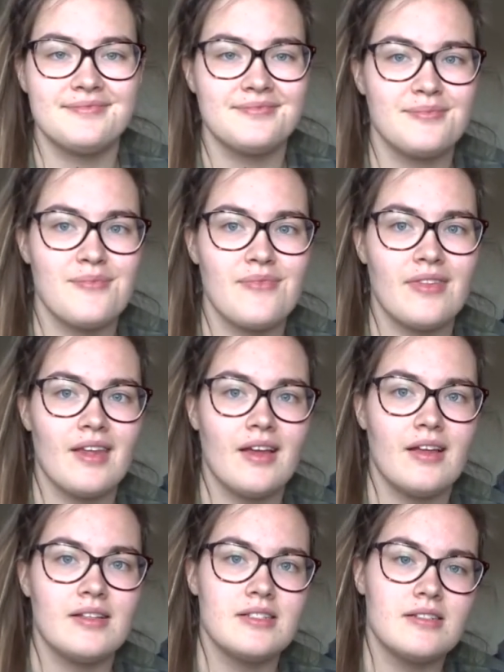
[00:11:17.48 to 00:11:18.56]
Can
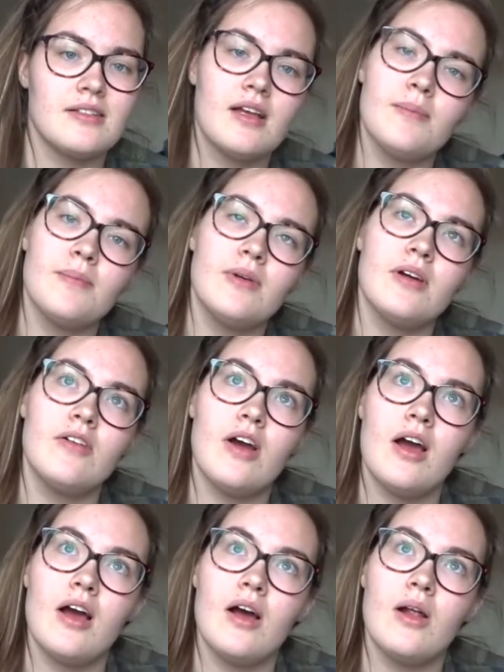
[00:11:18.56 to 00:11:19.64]
I come
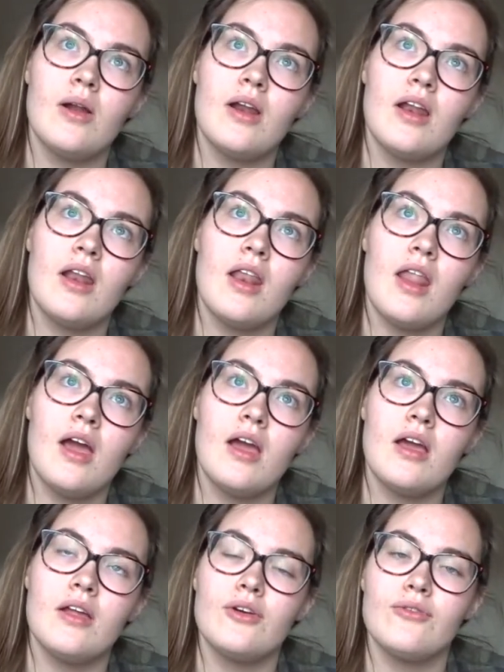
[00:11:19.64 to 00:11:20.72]
around
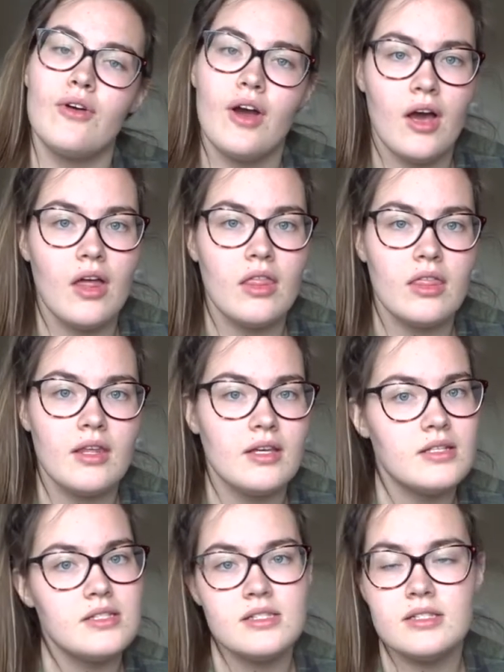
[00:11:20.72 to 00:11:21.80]
later on
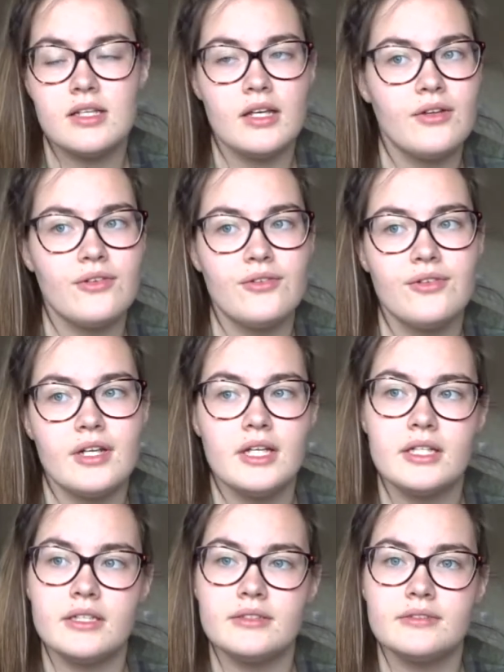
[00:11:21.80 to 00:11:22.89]
this
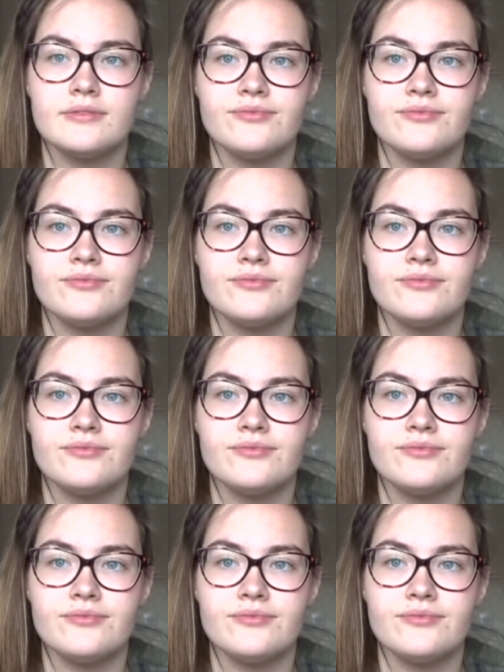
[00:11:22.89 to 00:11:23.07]
evening?